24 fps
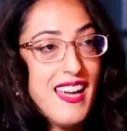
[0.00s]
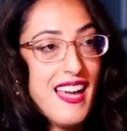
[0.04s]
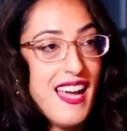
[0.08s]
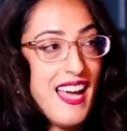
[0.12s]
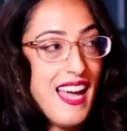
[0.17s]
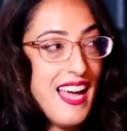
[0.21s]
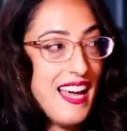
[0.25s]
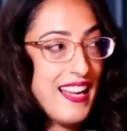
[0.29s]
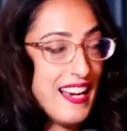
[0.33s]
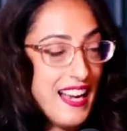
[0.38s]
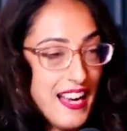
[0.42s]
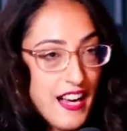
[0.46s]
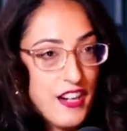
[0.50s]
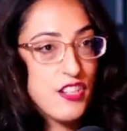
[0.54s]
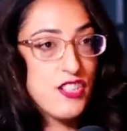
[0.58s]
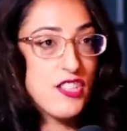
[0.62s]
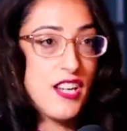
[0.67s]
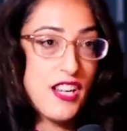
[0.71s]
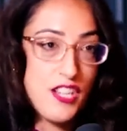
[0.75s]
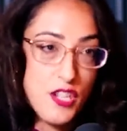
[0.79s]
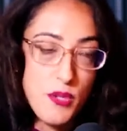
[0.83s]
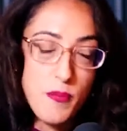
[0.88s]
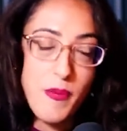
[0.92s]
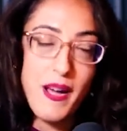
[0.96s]
And I
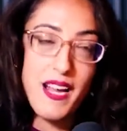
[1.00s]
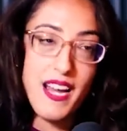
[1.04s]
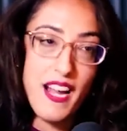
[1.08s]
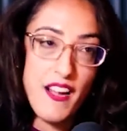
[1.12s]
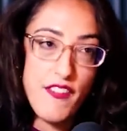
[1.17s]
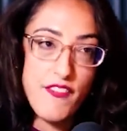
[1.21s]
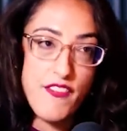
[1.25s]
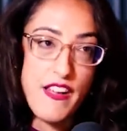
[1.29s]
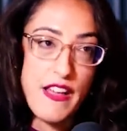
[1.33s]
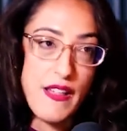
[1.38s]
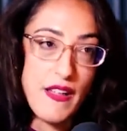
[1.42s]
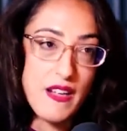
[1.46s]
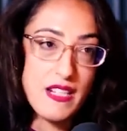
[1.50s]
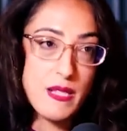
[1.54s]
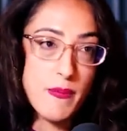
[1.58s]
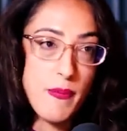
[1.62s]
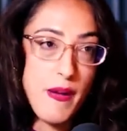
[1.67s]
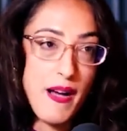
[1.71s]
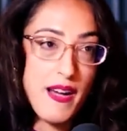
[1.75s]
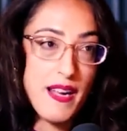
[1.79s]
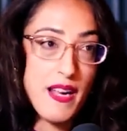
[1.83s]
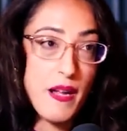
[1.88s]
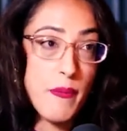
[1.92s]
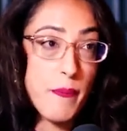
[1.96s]
understand you might have feelings
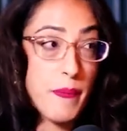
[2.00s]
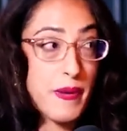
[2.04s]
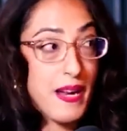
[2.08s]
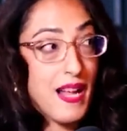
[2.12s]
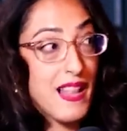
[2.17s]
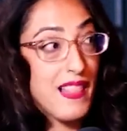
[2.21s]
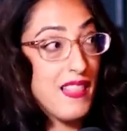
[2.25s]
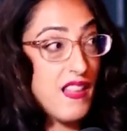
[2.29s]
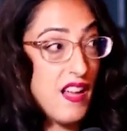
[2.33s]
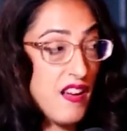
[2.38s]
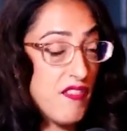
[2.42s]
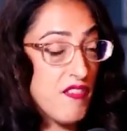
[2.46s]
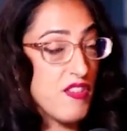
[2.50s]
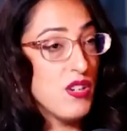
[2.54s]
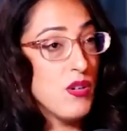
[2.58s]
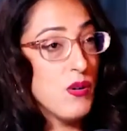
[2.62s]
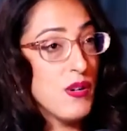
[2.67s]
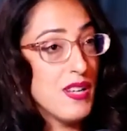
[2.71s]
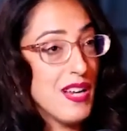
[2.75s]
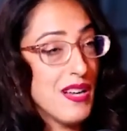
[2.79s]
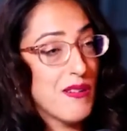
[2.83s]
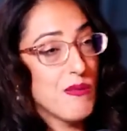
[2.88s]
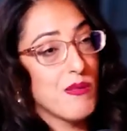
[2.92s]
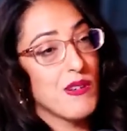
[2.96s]
about it, but I love you.
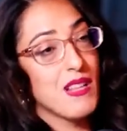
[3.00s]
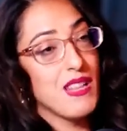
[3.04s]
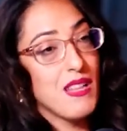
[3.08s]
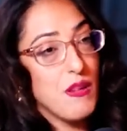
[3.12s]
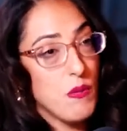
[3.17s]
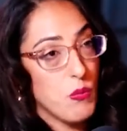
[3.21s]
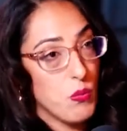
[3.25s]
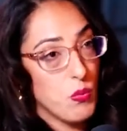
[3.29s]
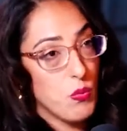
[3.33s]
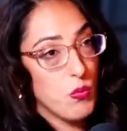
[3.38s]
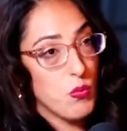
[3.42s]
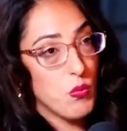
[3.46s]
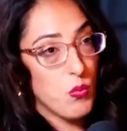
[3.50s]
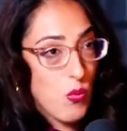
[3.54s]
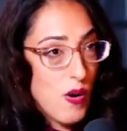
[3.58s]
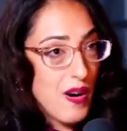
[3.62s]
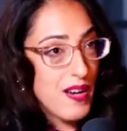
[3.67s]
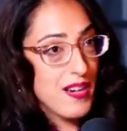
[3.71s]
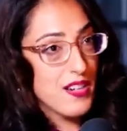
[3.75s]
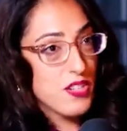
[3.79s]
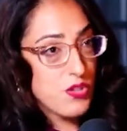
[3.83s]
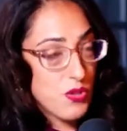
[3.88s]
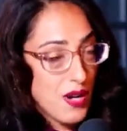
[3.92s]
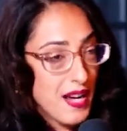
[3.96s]
And I really
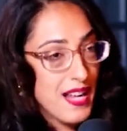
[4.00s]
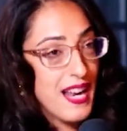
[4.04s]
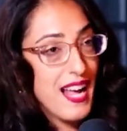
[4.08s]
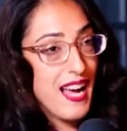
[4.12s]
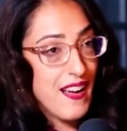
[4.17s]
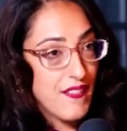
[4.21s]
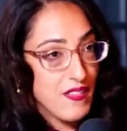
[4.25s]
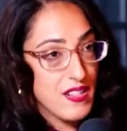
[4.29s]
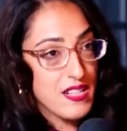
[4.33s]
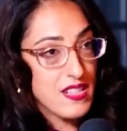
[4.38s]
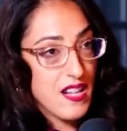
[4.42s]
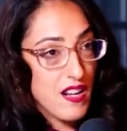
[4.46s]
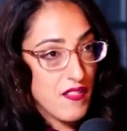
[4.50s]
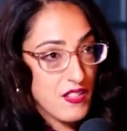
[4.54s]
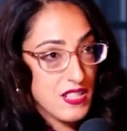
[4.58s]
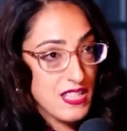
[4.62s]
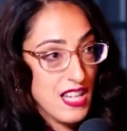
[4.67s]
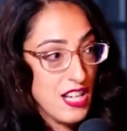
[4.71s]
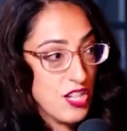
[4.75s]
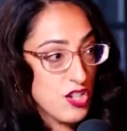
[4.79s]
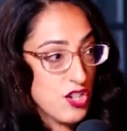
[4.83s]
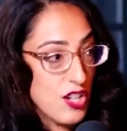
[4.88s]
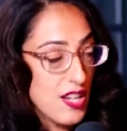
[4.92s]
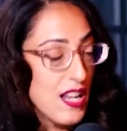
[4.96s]
want to try to have this
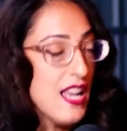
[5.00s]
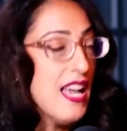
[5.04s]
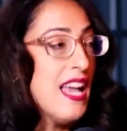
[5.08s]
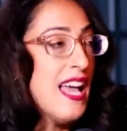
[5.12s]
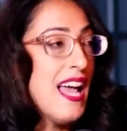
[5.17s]
conversation